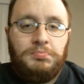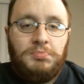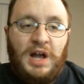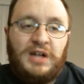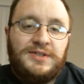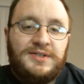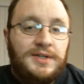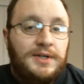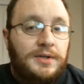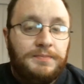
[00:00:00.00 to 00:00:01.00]
I could
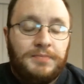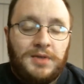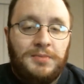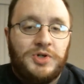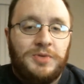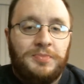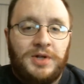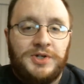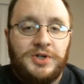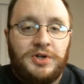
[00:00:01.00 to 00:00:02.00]
see it. Him and Triple
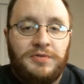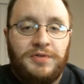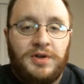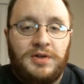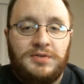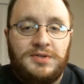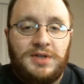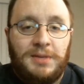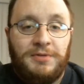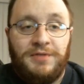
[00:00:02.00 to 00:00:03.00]
H are good friends.
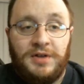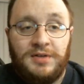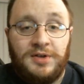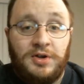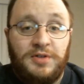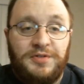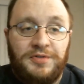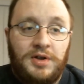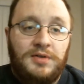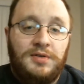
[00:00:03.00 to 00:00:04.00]
Him and Vince are good
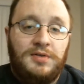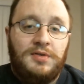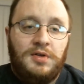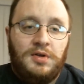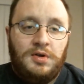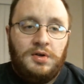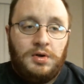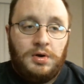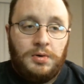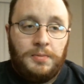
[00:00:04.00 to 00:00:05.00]
friends.
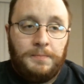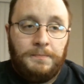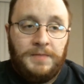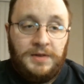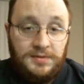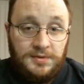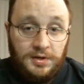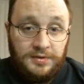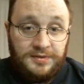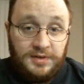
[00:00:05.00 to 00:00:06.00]
He's
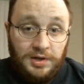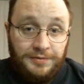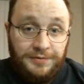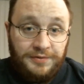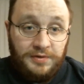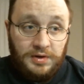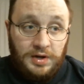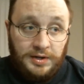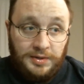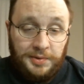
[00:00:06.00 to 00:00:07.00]
done stuff
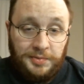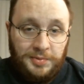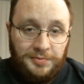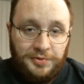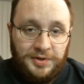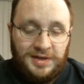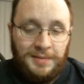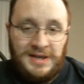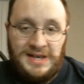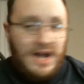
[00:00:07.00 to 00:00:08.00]
on WWE before. The time
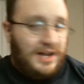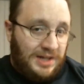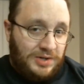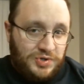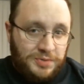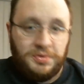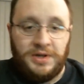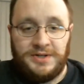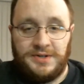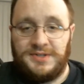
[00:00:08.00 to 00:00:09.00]
he knocked out Triple
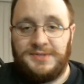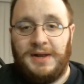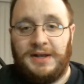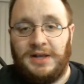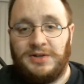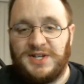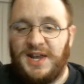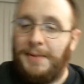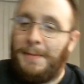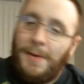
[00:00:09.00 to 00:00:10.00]
H on SmackDown, just
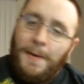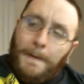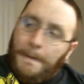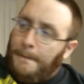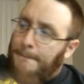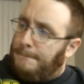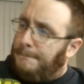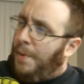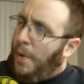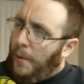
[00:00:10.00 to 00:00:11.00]
gave him a breath.
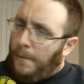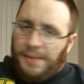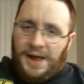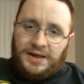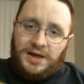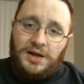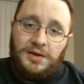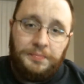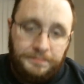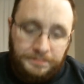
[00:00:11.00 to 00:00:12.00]
Boom, backhand.
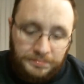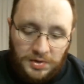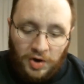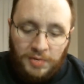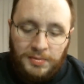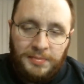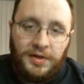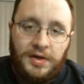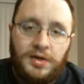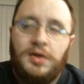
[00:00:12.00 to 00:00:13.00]
I remember that.